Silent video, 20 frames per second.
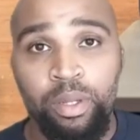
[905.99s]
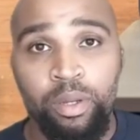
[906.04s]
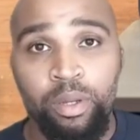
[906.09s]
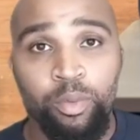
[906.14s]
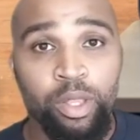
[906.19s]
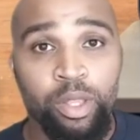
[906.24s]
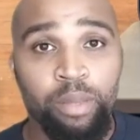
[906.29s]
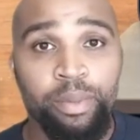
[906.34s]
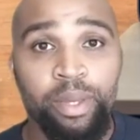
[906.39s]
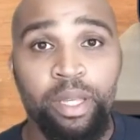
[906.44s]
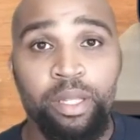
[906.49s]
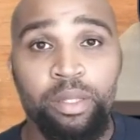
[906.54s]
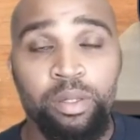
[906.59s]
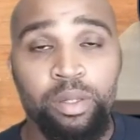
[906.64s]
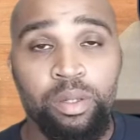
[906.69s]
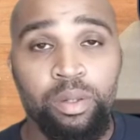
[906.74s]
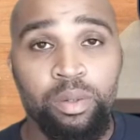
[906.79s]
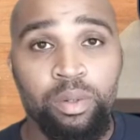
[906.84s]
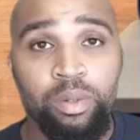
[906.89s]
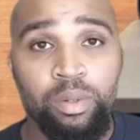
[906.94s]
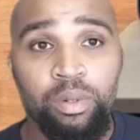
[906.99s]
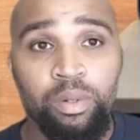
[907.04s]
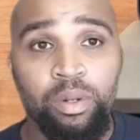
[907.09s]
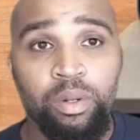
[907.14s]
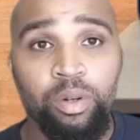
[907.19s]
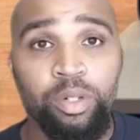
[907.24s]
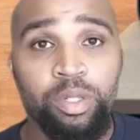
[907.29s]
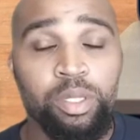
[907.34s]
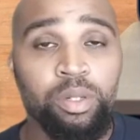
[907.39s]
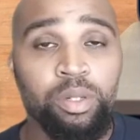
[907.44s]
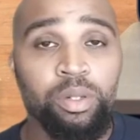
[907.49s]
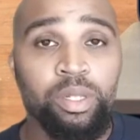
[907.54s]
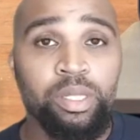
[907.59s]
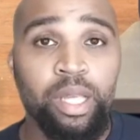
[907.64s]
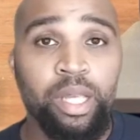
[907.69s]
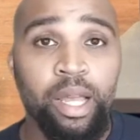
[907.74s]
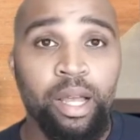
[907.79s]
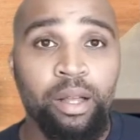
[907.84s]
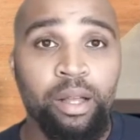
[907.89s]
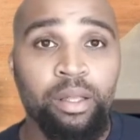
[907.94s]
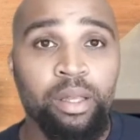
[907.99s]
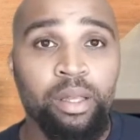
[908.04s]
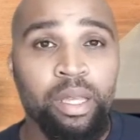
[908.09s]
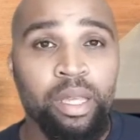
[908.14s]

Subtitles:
whether it be in school or students out.